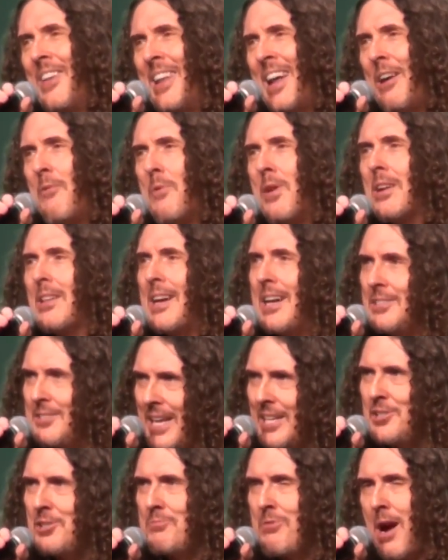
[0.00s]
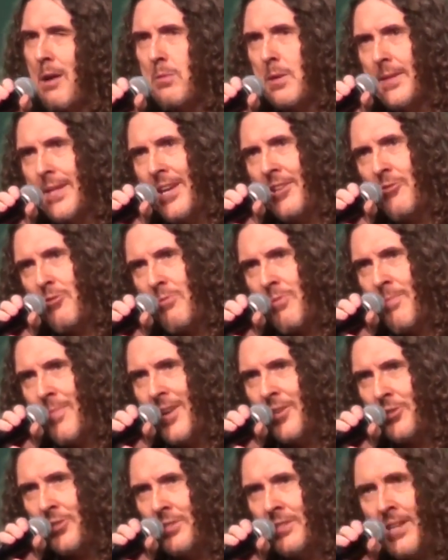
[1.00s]
Then I realized I should probably get their
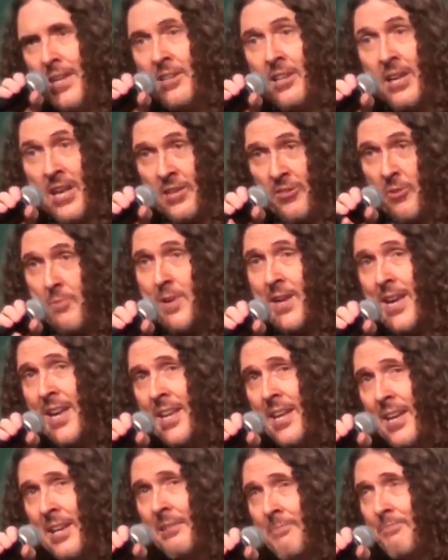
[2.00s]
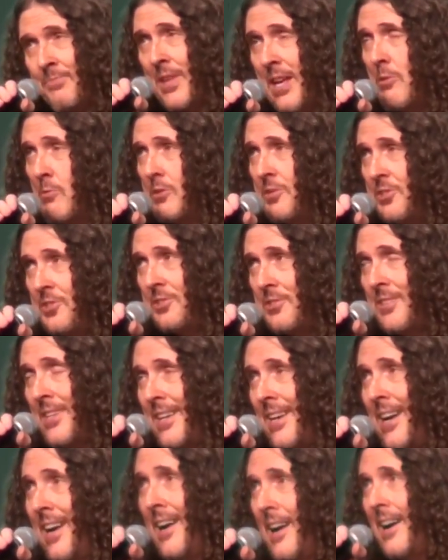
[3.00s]
permission. And in the beginning, it was
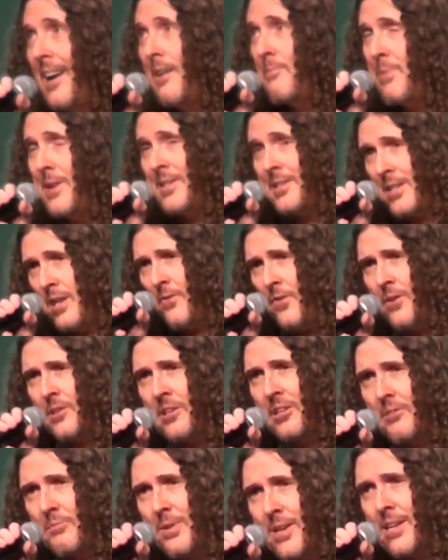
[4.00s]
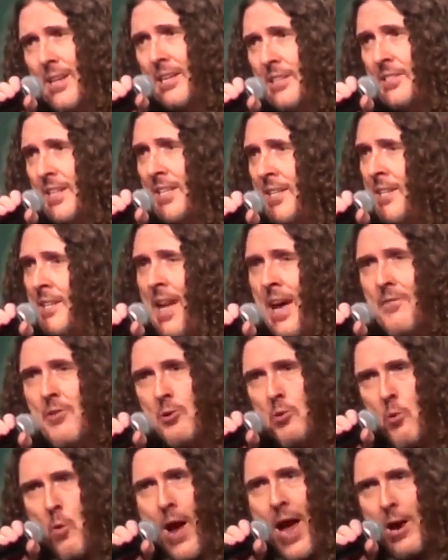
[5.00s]
a bit difficult because I didn't have
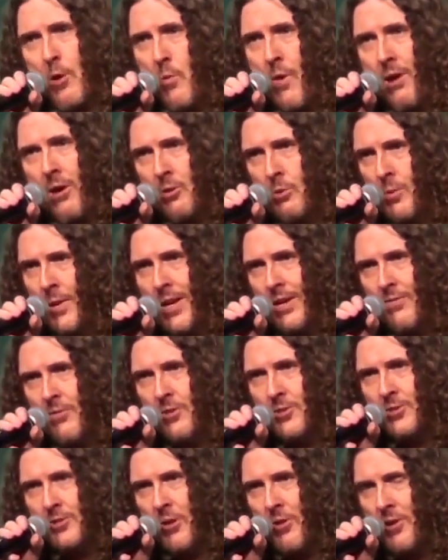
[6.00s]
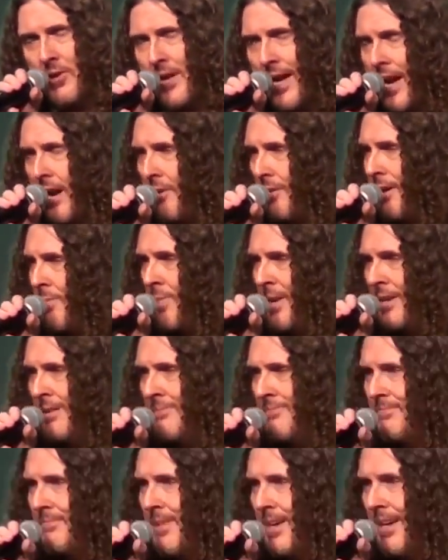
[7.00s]
a track record when I first started out. I
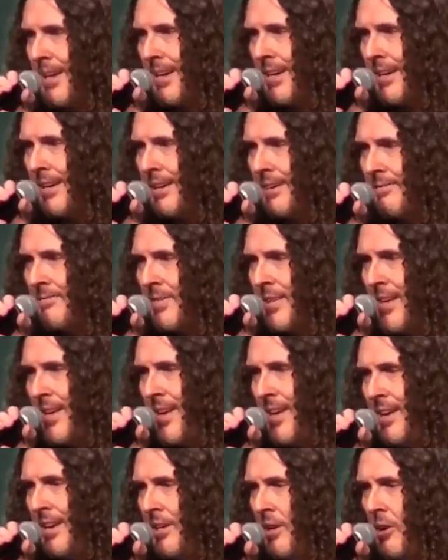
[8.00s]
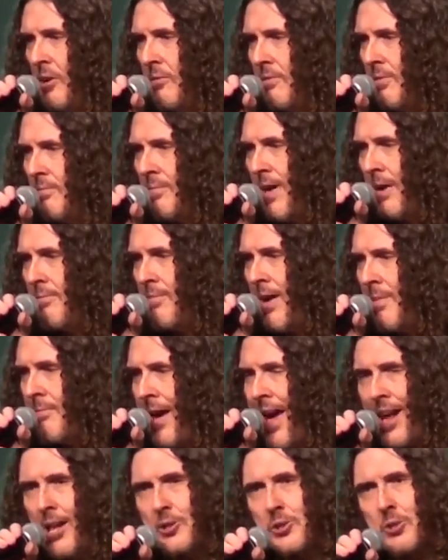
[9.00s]
mean, uh, you know, my, my
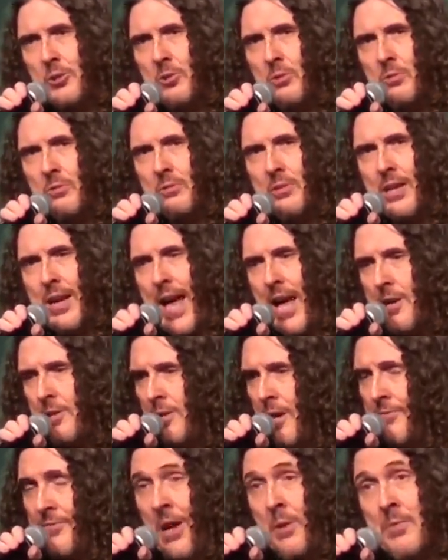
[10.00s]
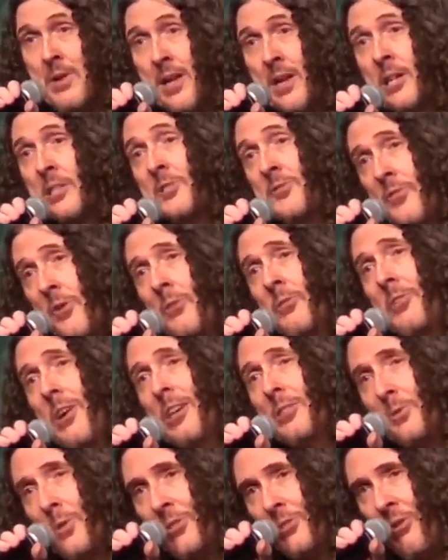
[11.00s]
manager had a tough time getting his phone
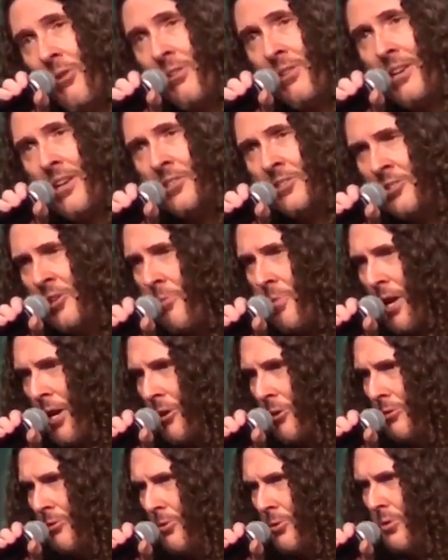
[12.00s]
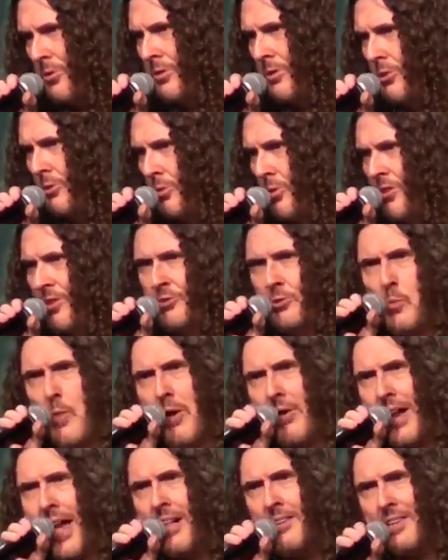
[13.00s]
calls returned because nobody knew who, knew who this
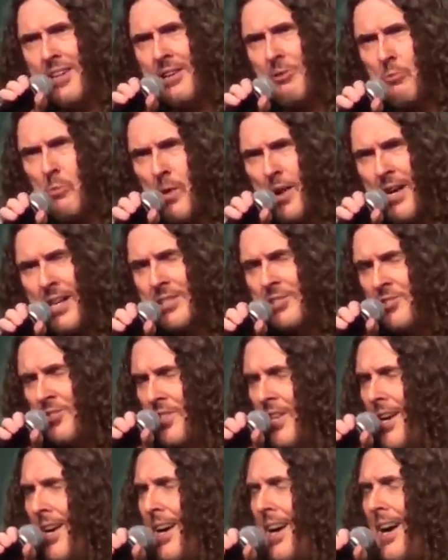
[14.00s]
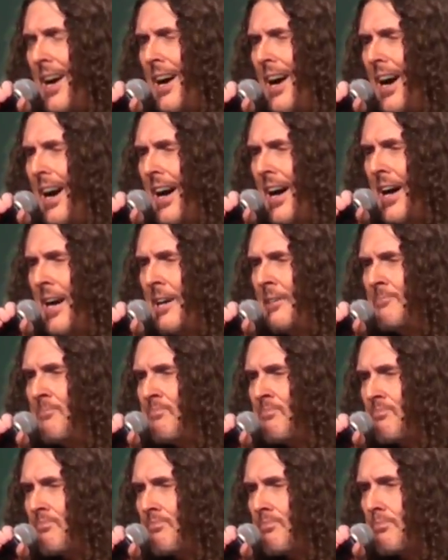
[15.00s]
Weird Al kid was.
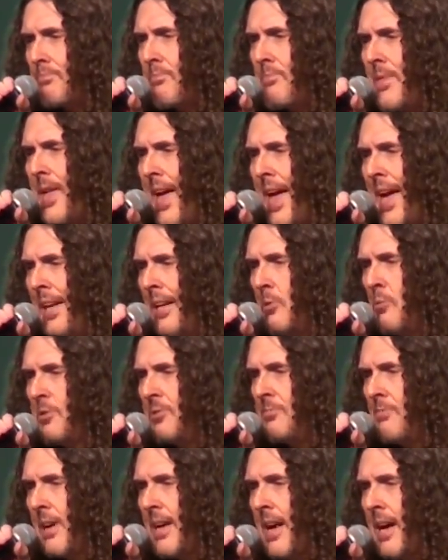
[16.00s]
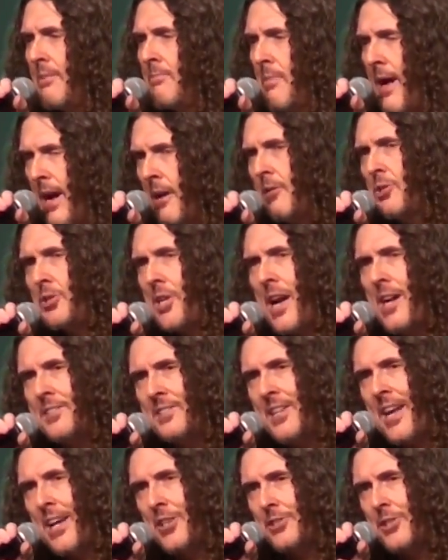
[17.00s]
Um, and it was, uh, Michael
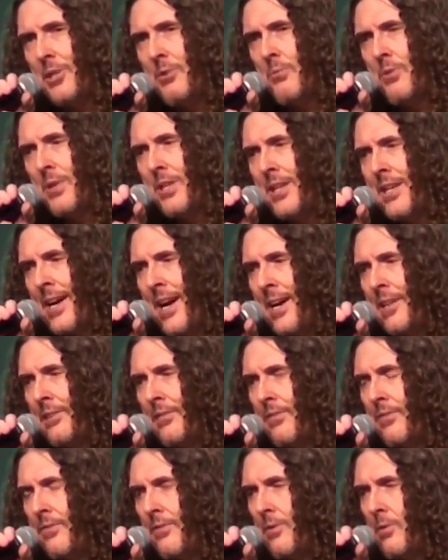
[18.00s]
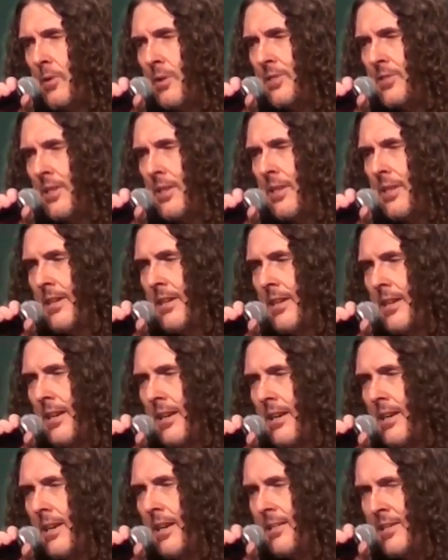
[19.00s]
Jackson actually really kind of was a,
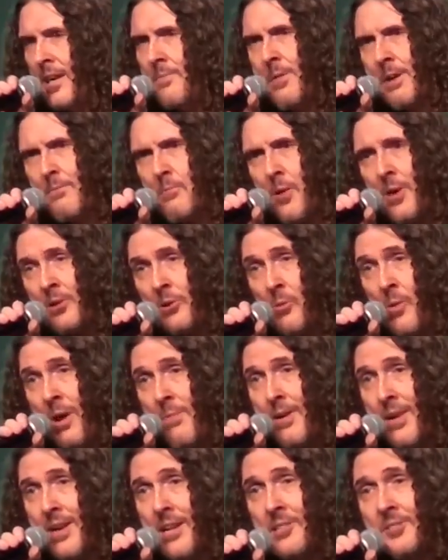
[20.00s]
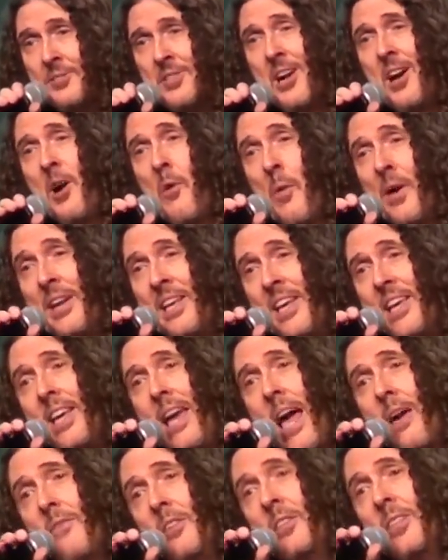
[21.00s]
a, a tipping point in a way, because when he
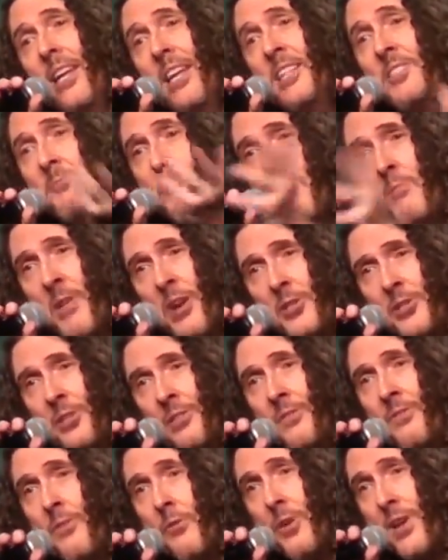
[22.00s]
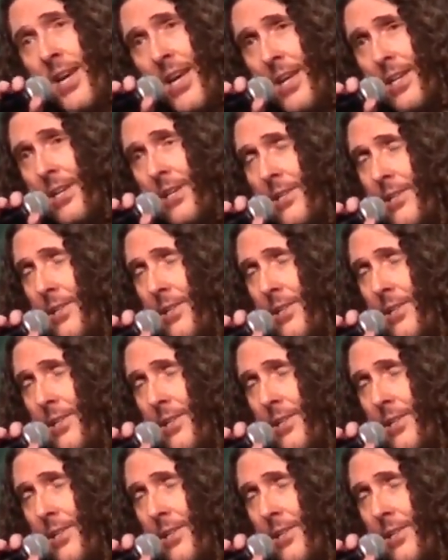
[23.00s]
gave him his permission for Eat